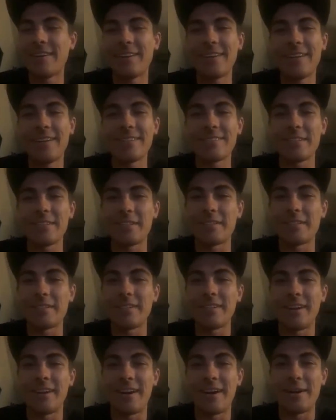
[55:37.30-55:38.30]
it's a
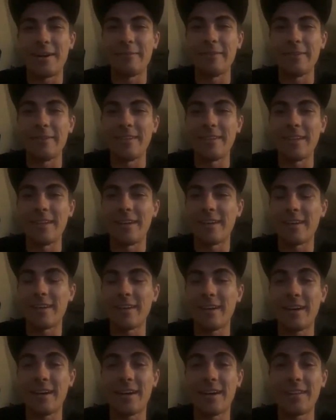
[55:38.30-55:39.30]
good hobby, and like
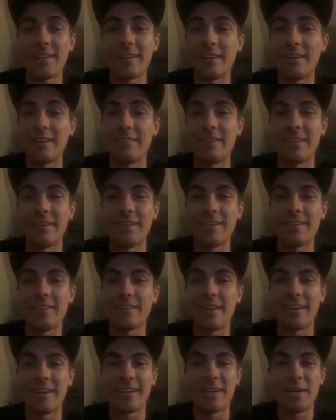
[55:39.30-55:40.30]
I love it.
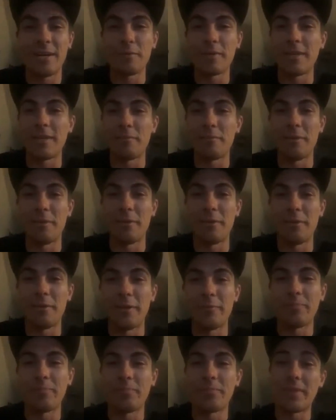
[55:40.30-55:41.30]
Like, I'm gonna keep doing
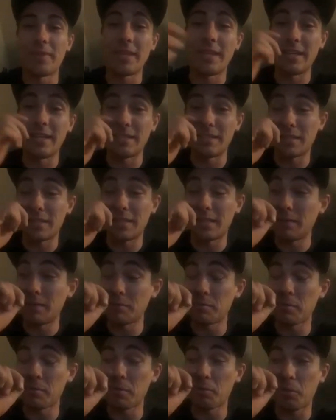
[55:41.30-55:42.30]
it. It
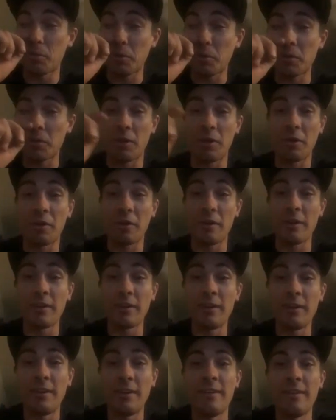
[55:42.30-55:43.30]
keeps me working hard,
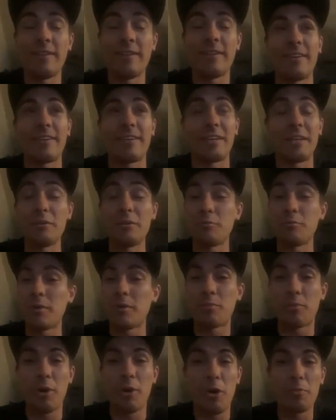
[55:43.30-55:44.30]
gives
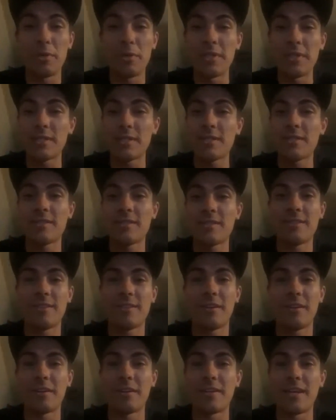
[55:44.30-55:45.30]
me purpose
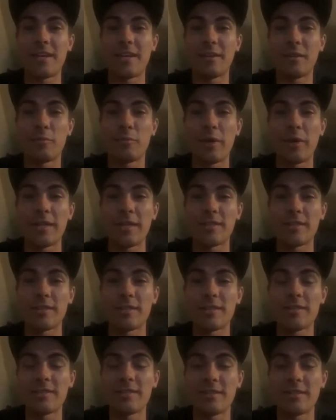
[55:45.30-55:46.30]
on a daily
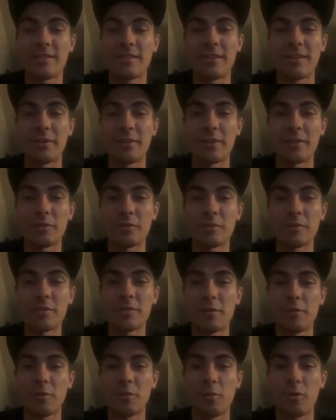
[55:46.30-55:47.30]
basis, gives you
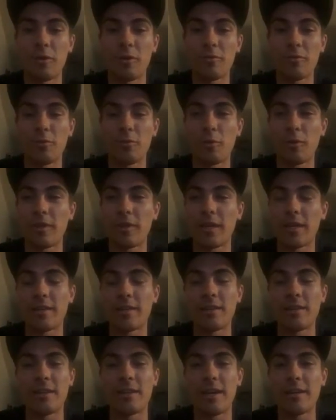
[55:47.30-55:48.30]
something to work for. Like,
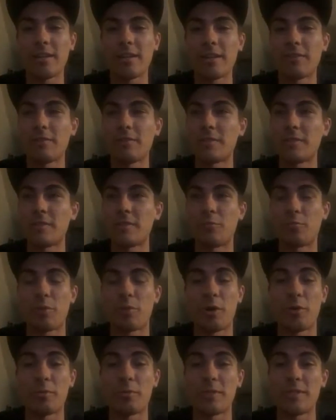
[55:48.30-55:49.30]
you got to give yourself
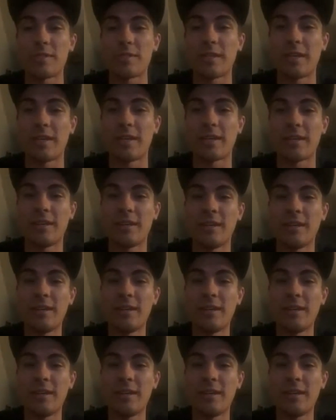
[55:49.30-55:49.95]
purpose. Like,